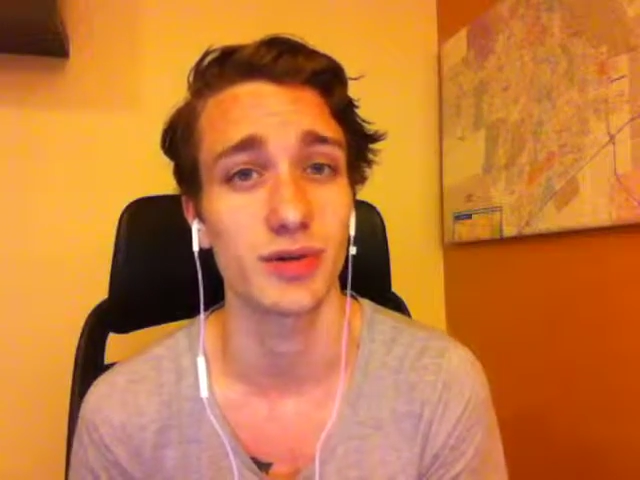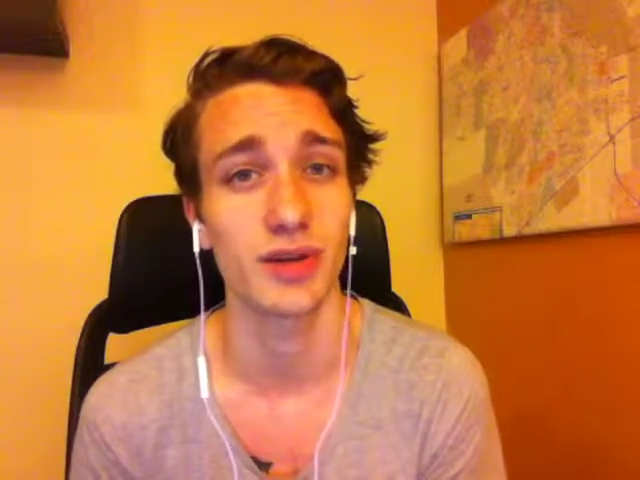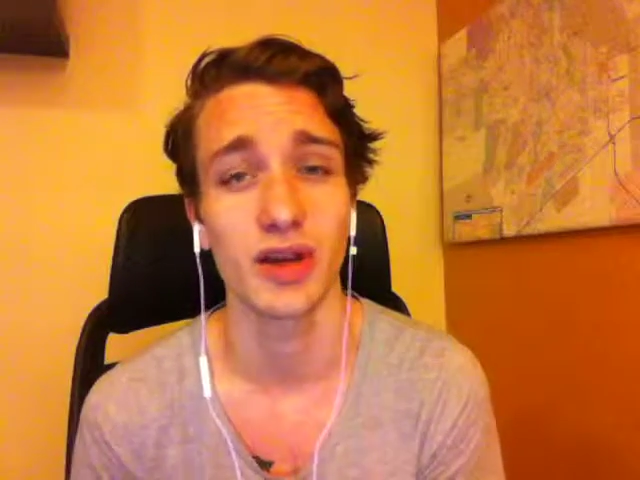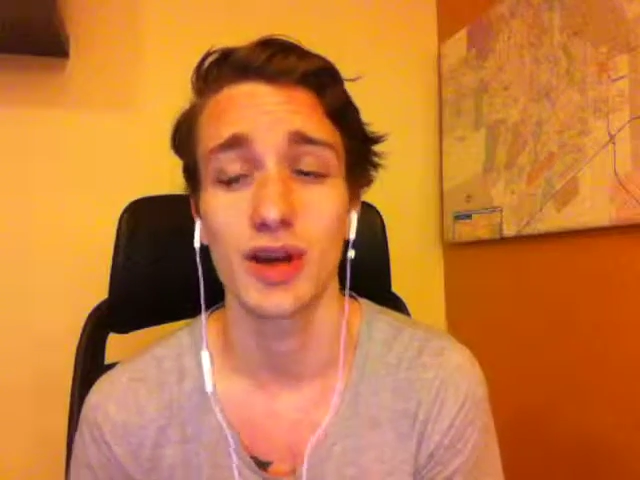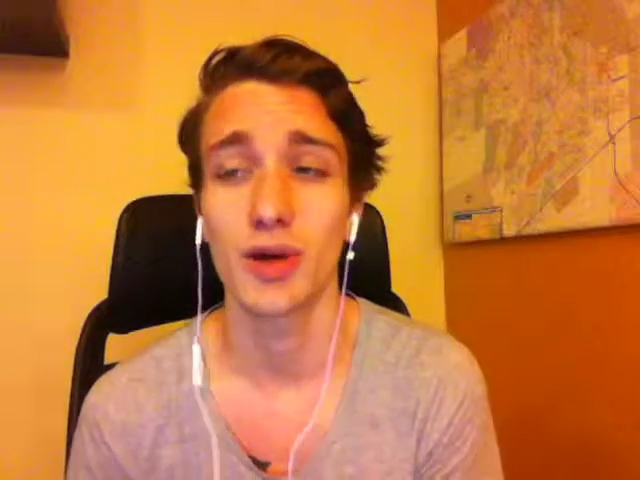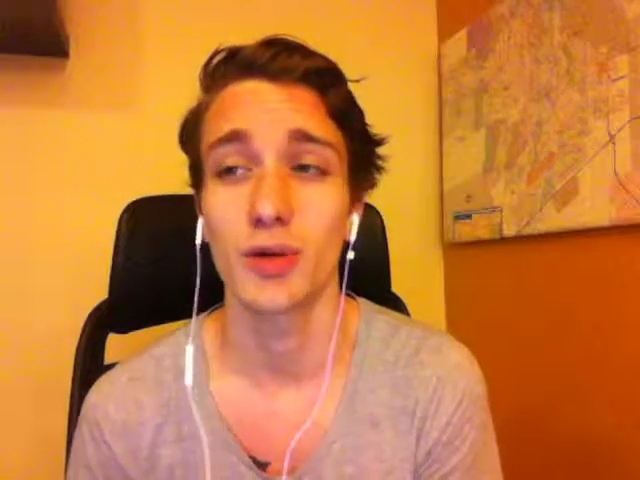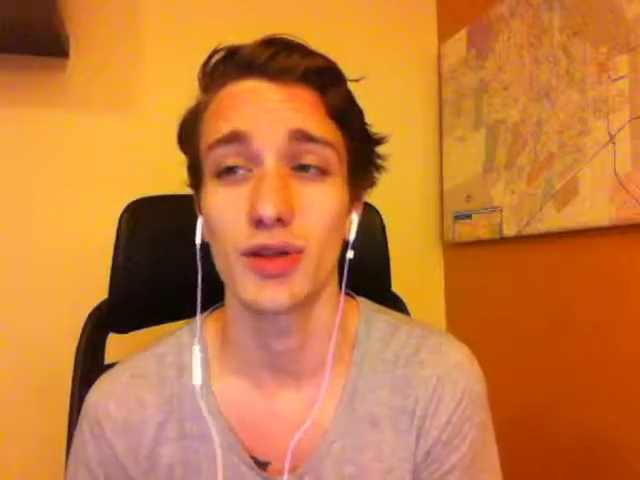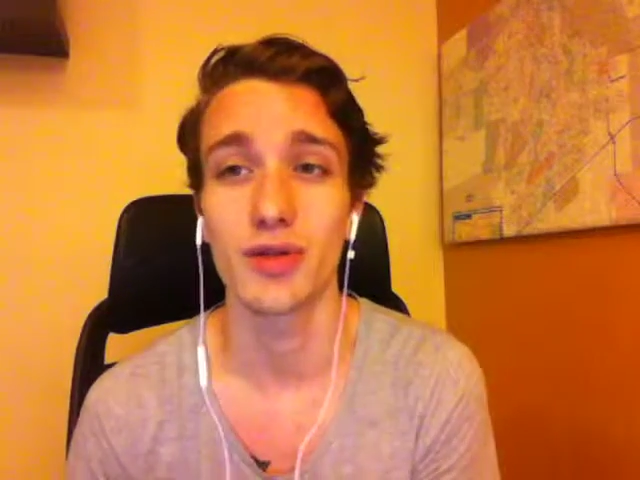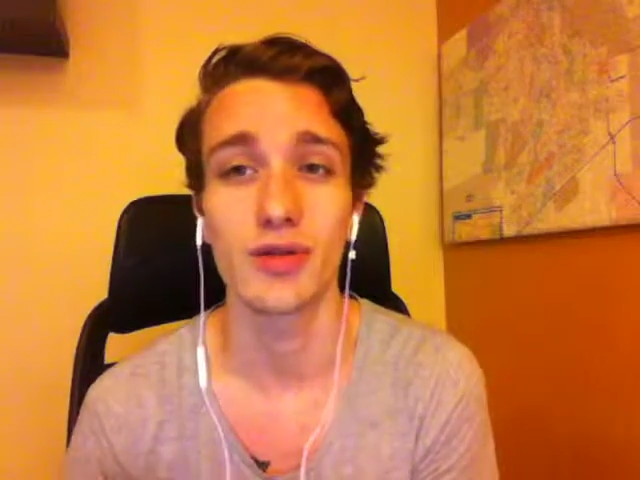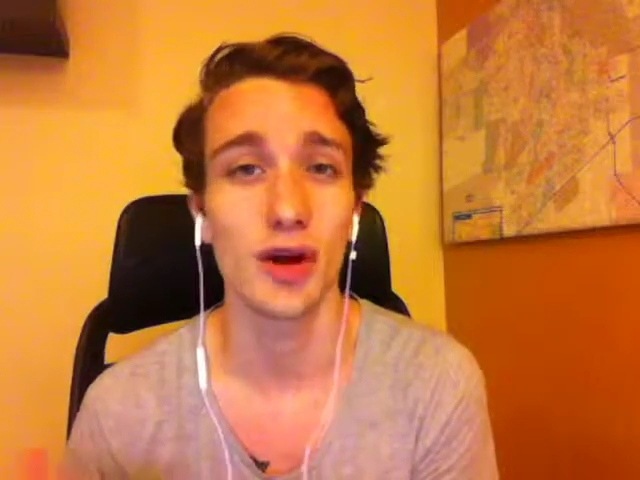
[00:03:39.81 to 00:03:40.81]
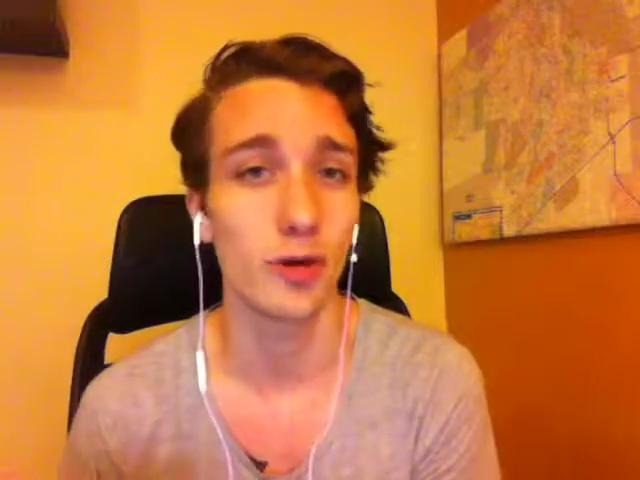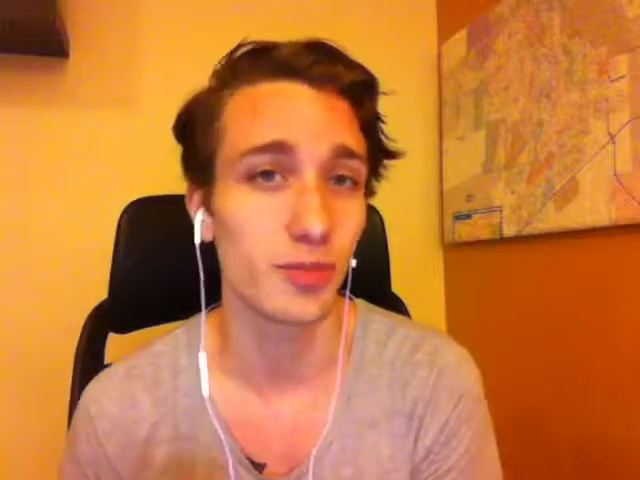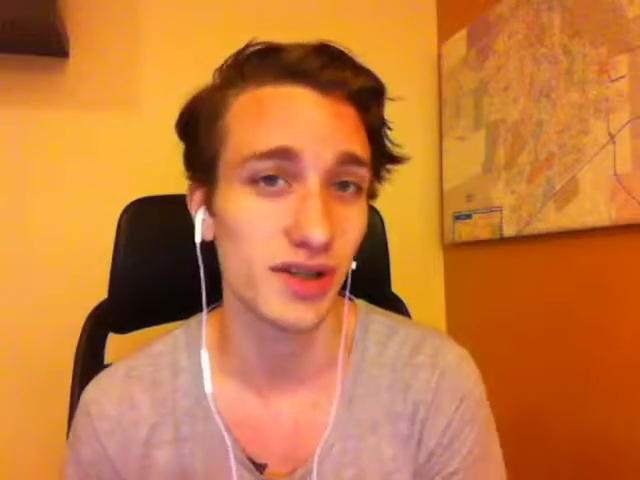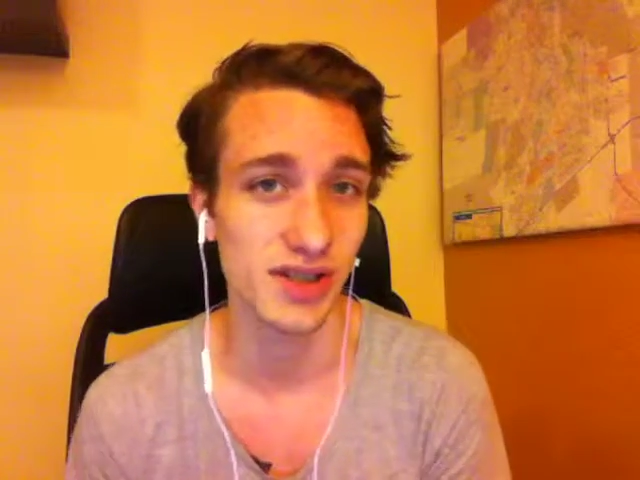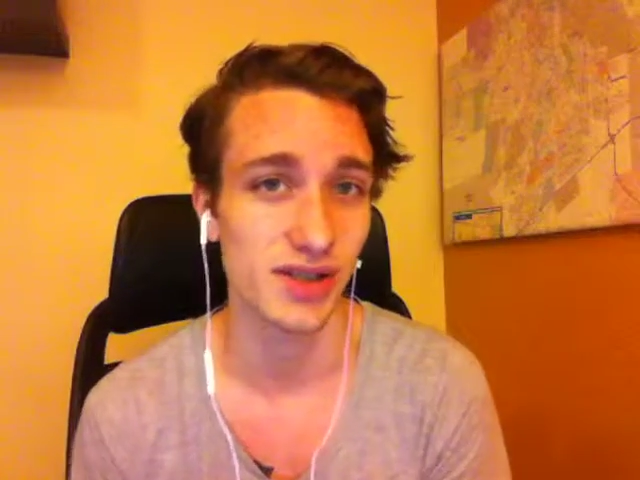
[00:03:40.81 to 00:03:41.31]
with no
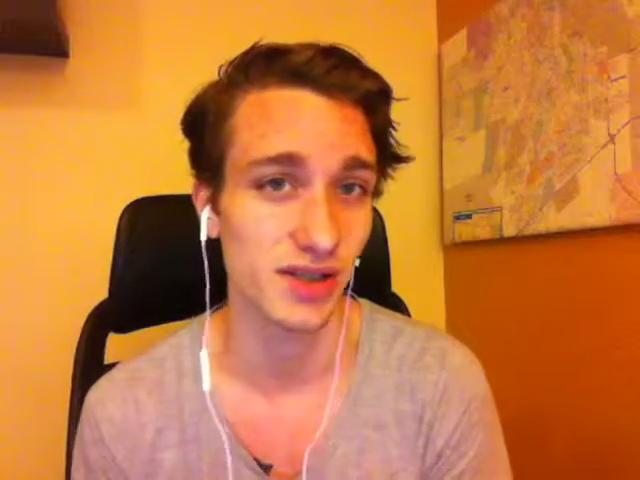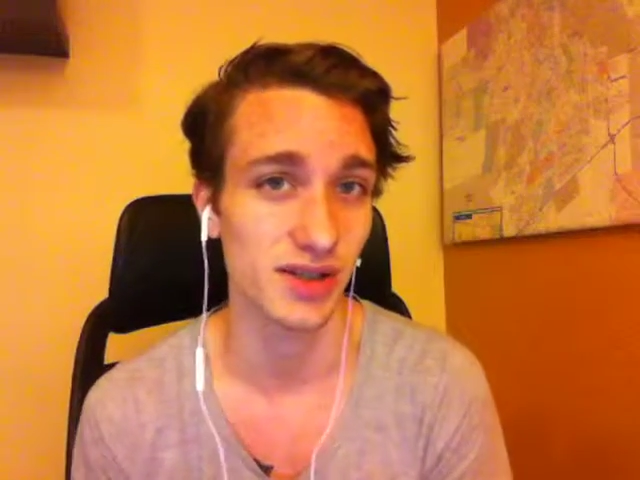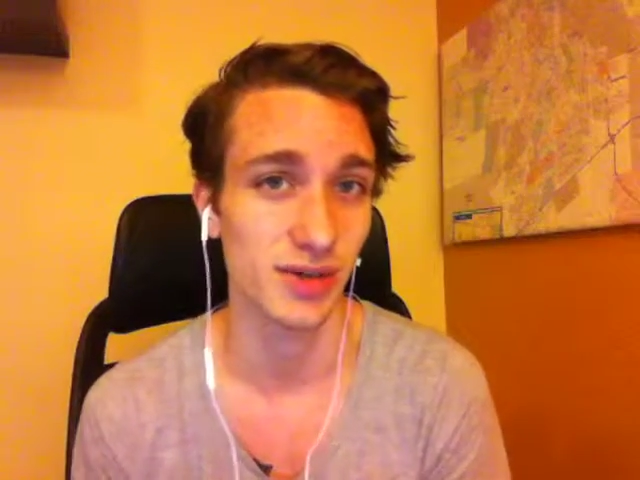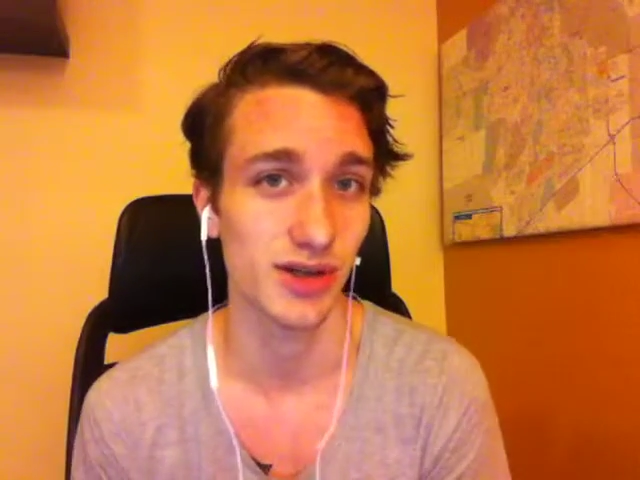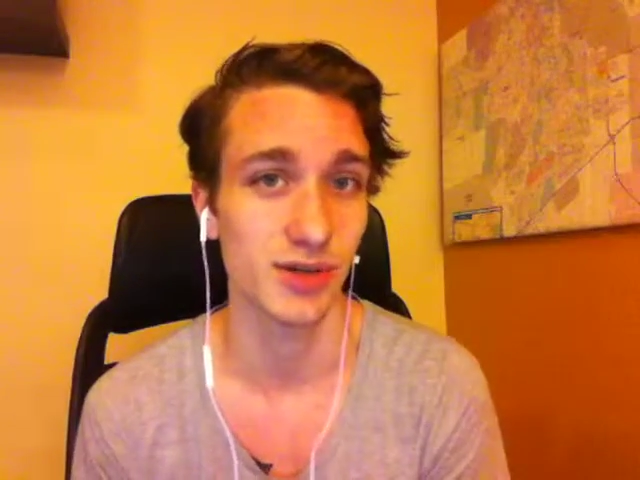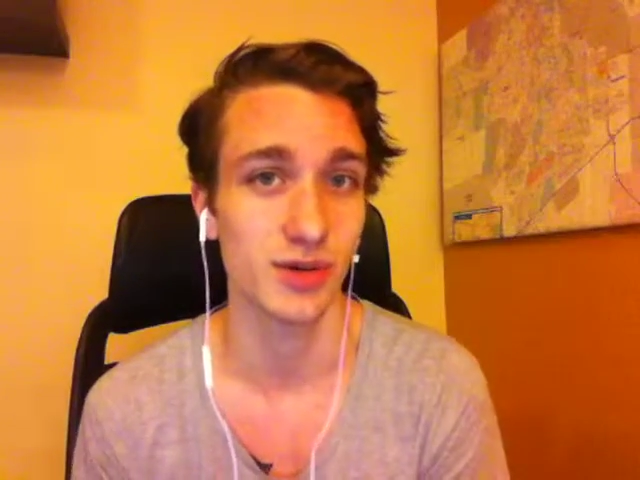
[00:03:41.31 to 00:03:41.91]
business experience,